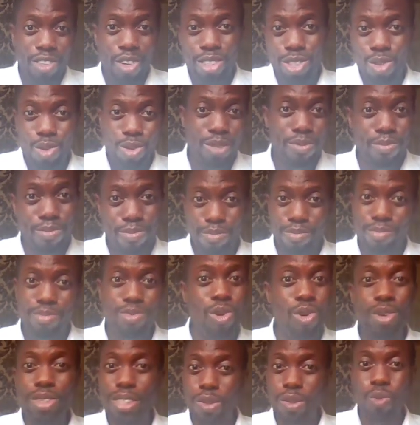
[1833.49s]
all those,
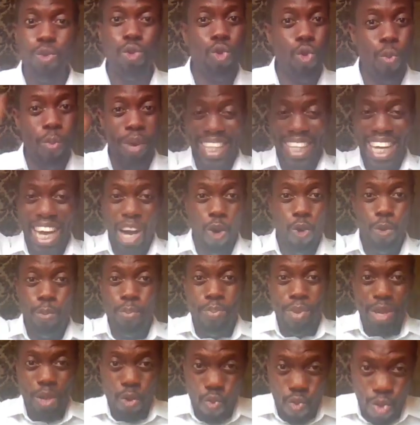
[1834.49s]
all the, no matter how
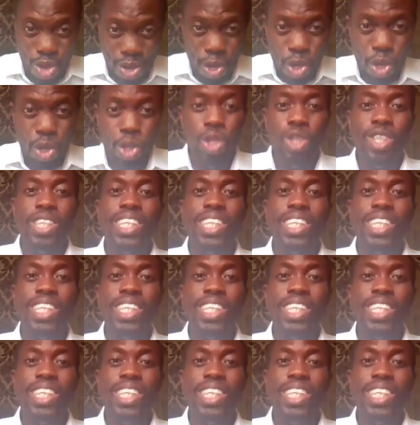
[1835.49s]
big we,